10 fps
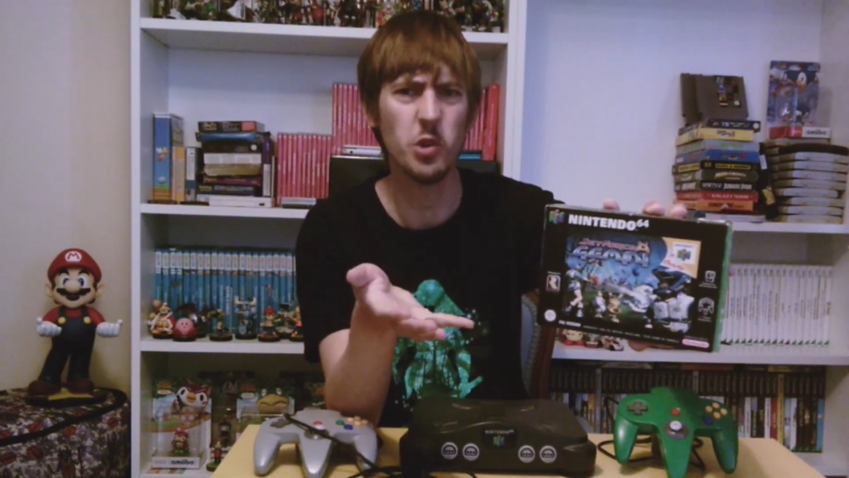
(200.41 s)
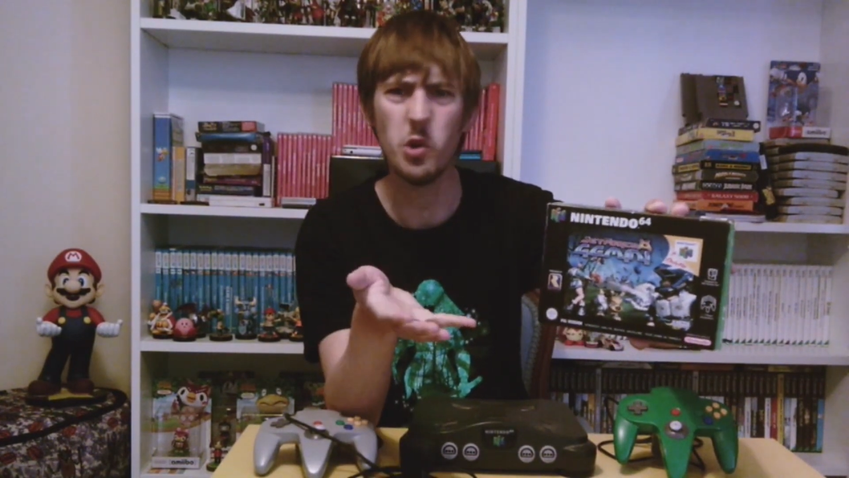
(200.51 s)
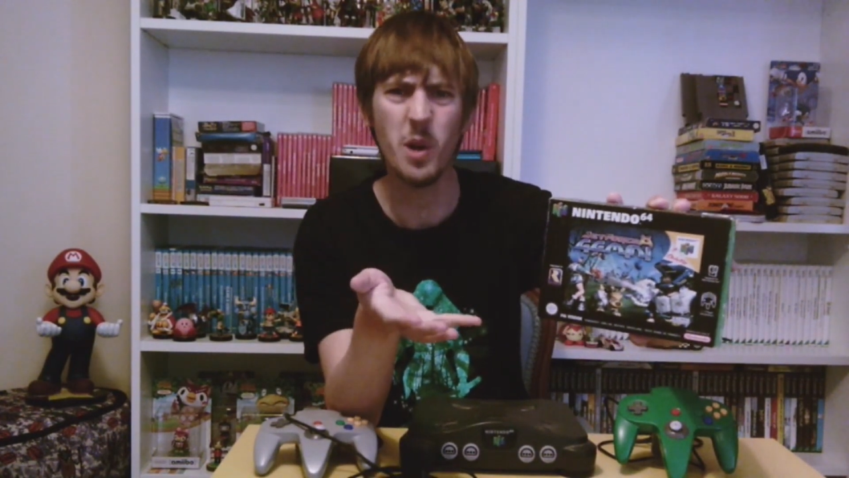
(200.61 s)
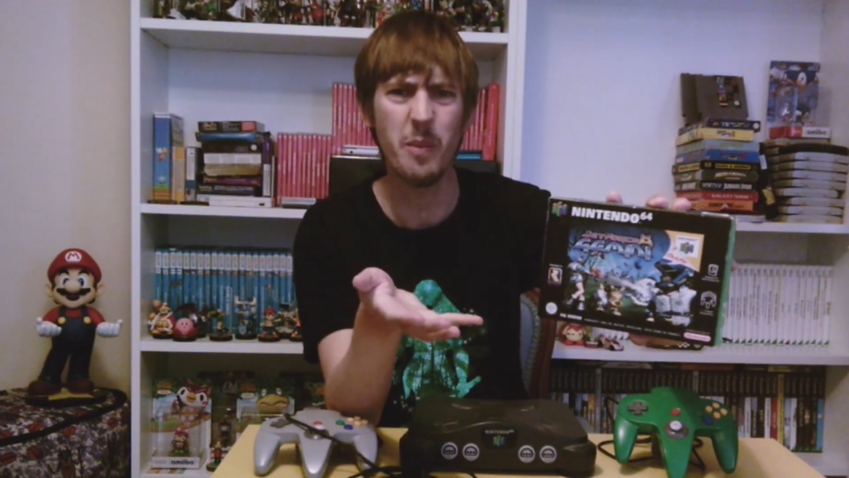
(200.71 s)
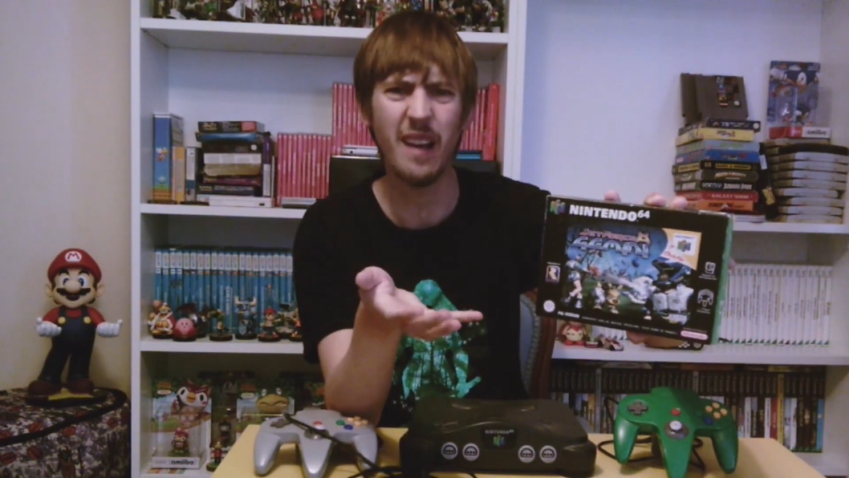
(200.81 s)

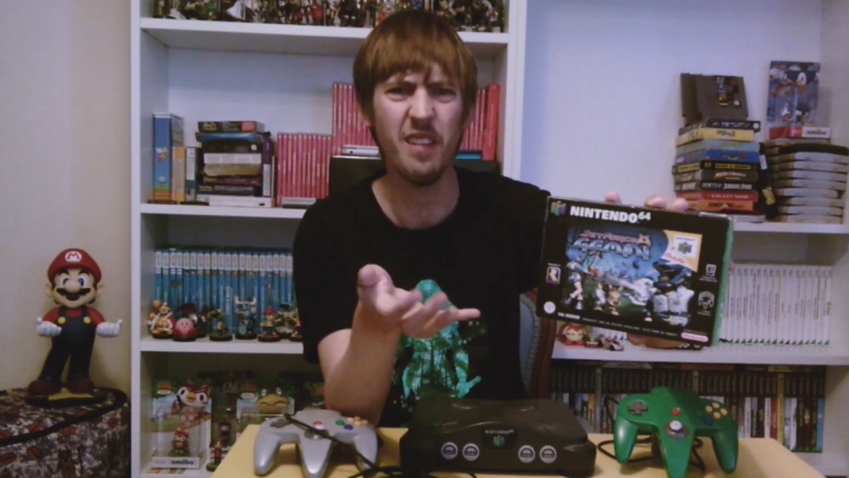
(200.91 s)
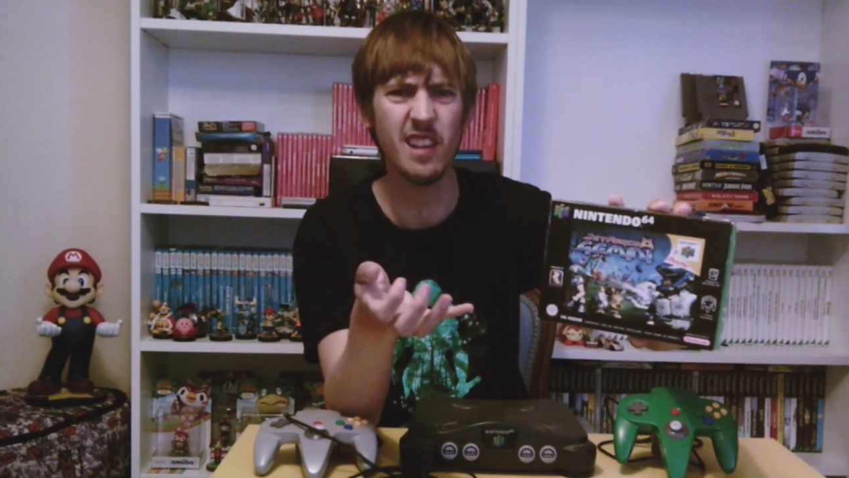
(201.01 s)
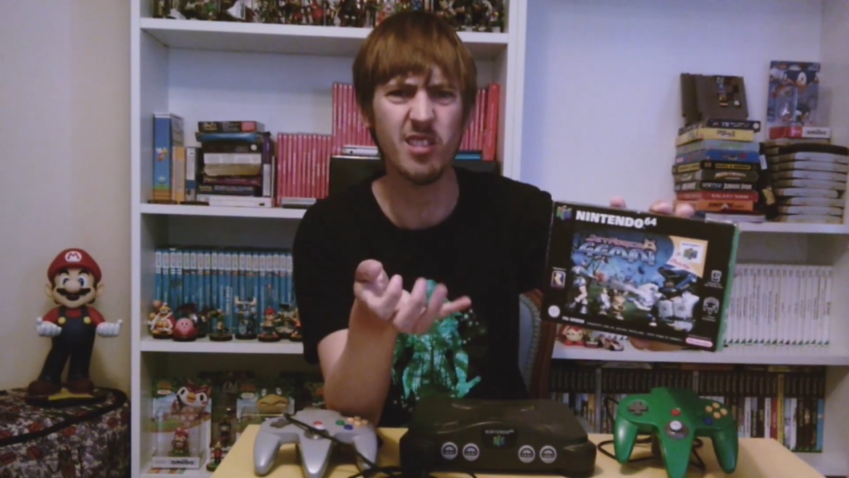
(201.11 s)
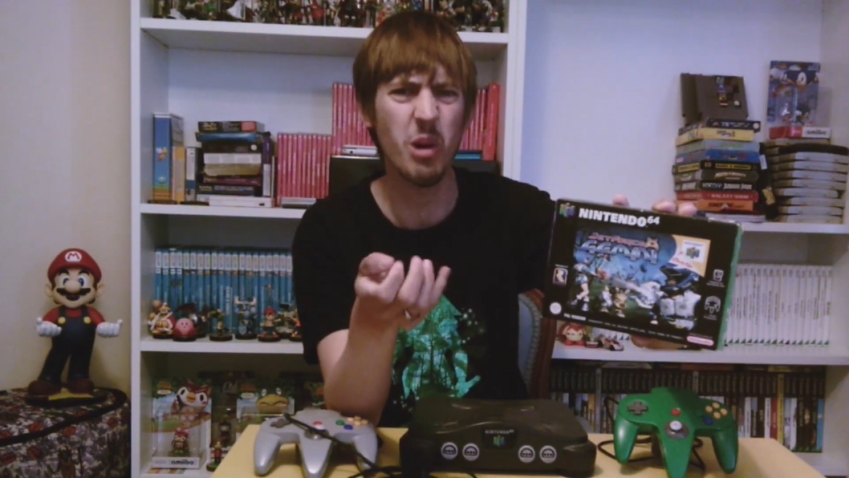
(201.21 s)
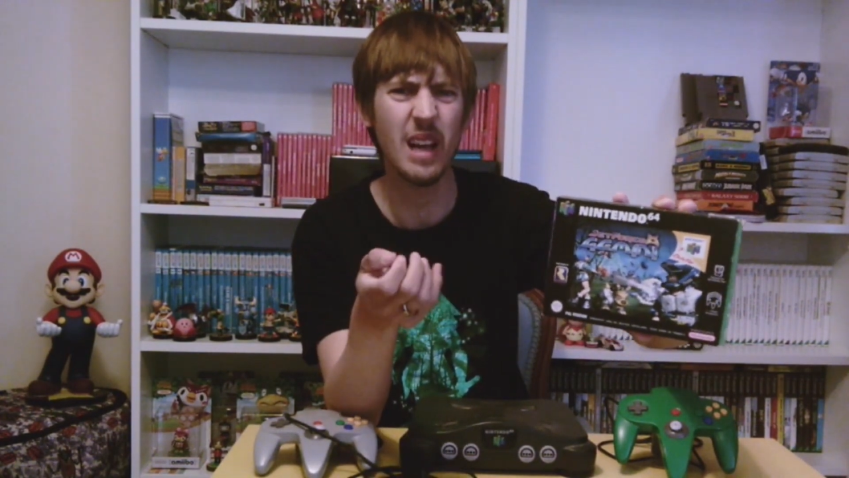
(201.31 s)
talk about
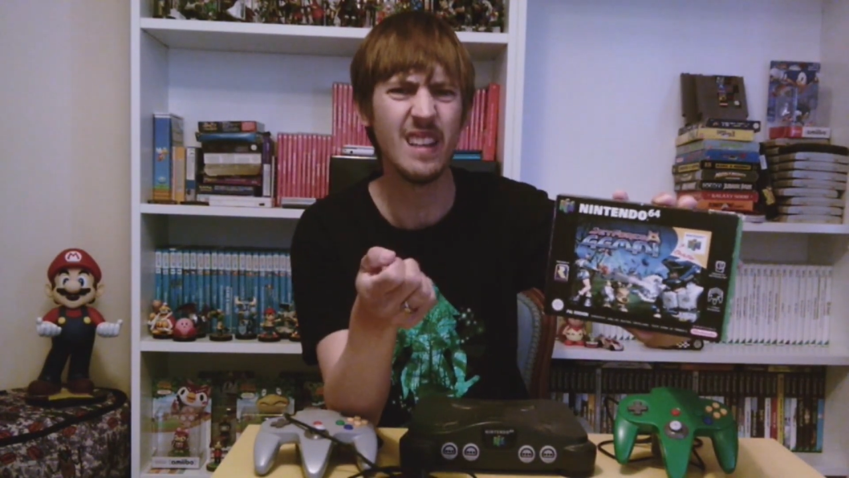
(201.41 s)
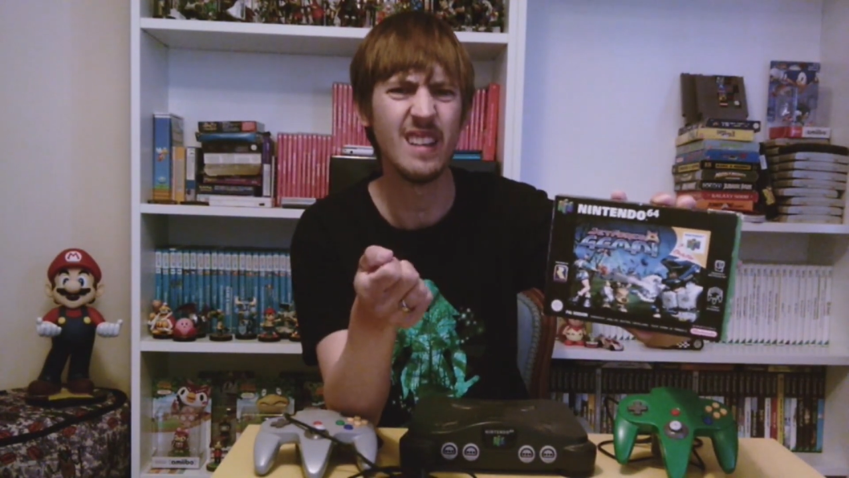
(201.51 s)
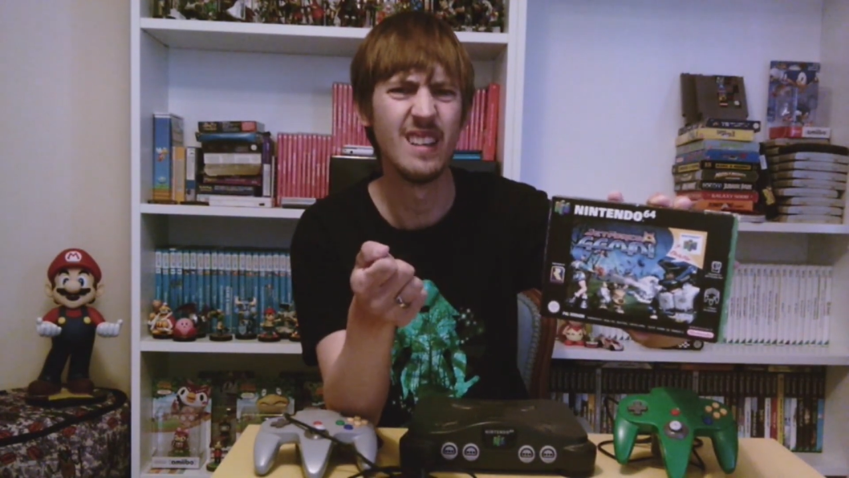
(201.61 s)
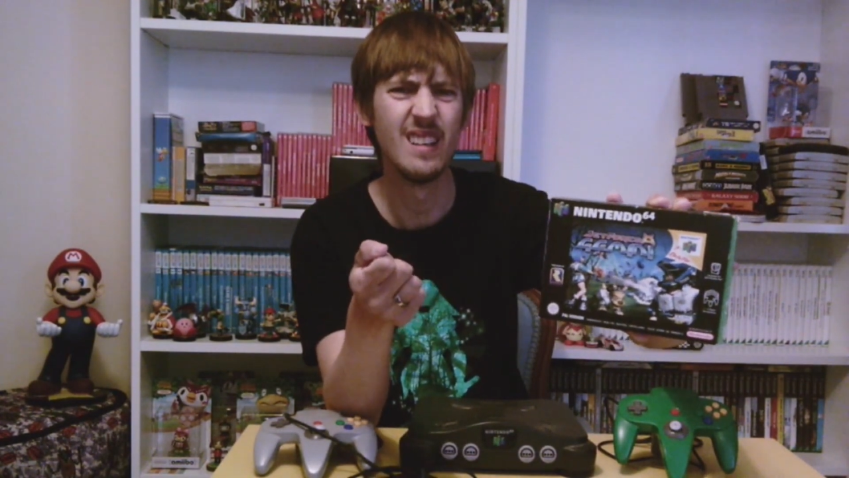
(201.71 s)
this one?